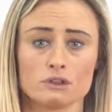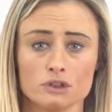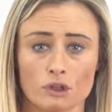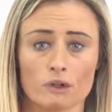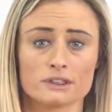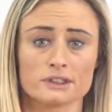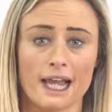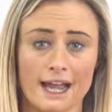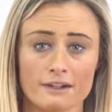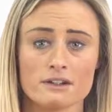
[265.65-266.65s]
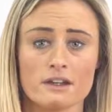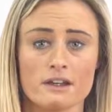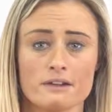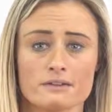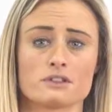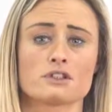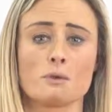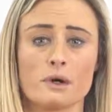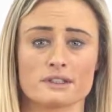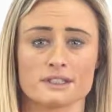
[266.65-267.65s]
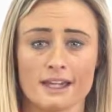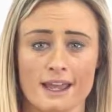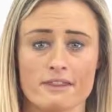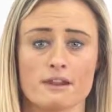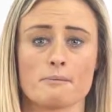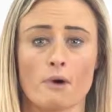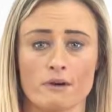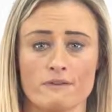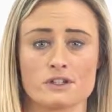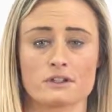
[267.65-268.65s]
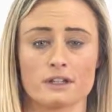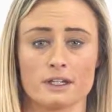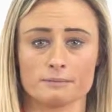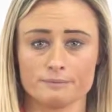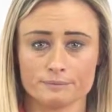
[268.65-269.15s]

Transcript: joints and nerves to work together more efficiently.